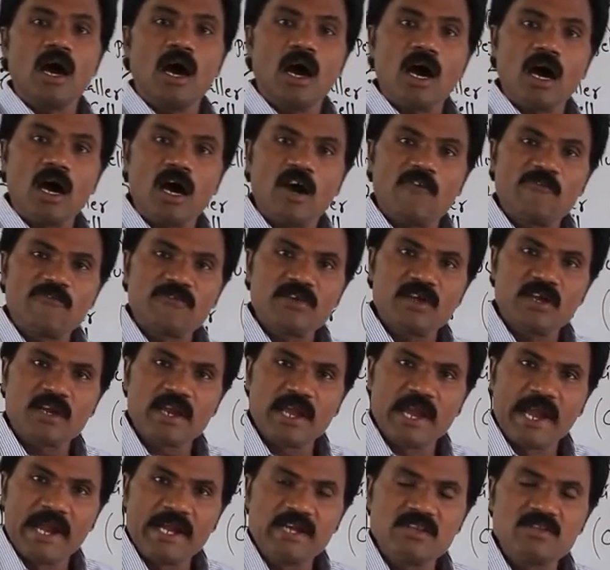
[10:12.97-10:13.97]

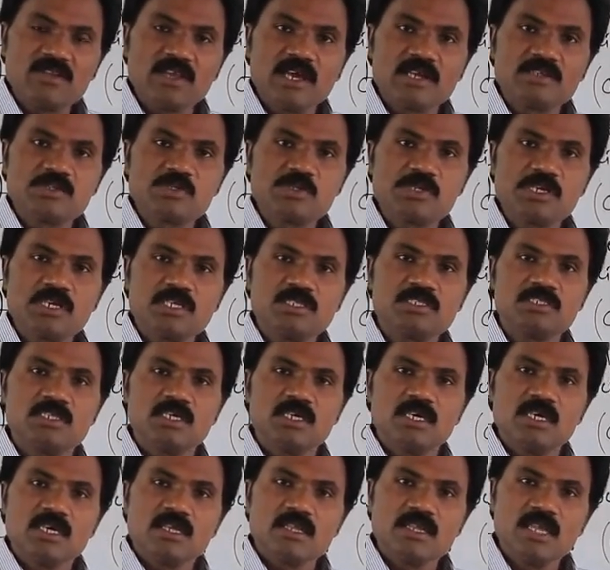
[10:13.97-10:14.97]
After 8 cell stage,
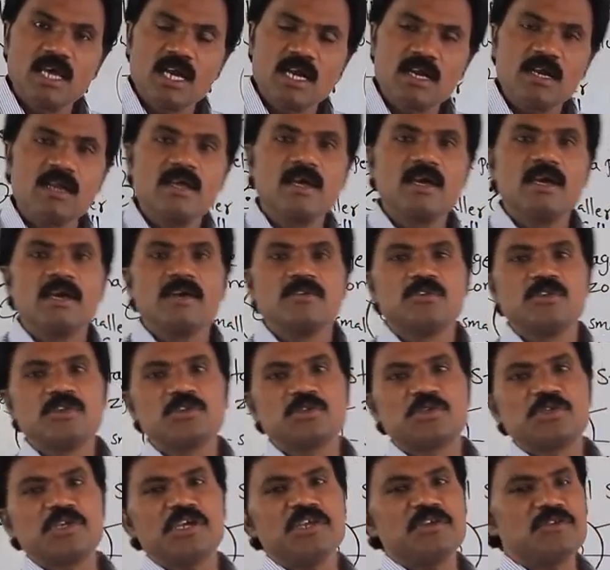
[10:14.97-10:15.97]
then
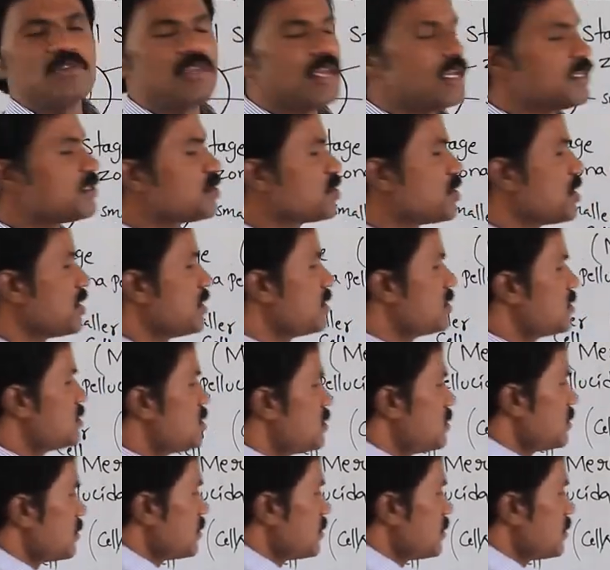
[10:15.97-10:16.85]
16 cell stage.